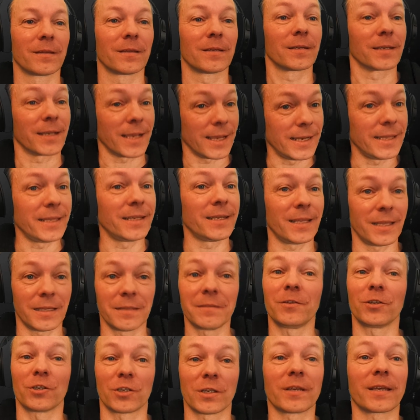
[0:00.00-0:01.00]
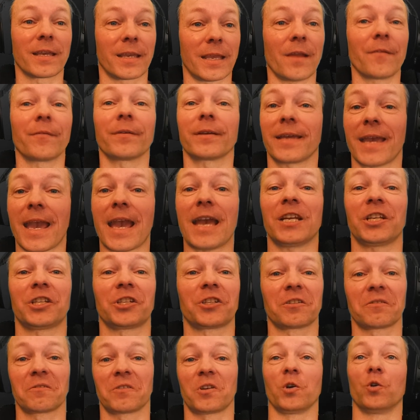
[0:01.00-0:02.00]
Kalina, usually carrying
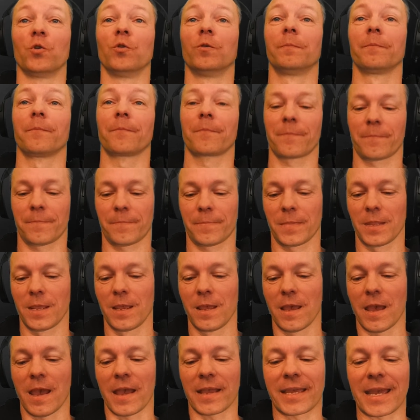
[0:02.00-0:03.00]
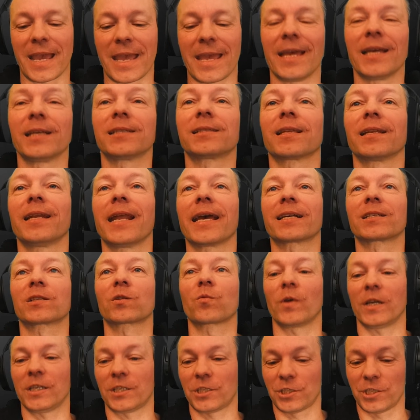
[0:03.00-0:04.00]
cash? Cool. Okay, here's the next
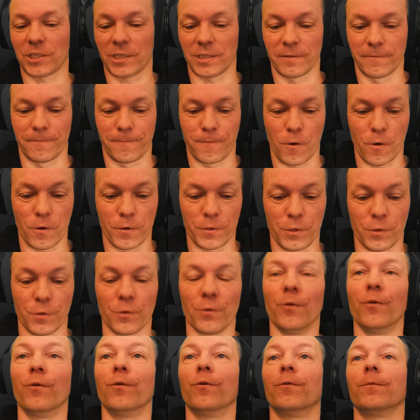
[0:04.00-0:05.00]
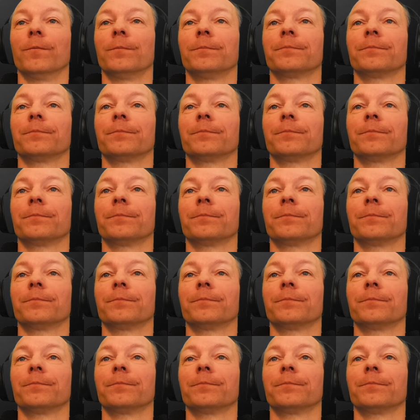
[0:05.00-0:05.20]
question for you.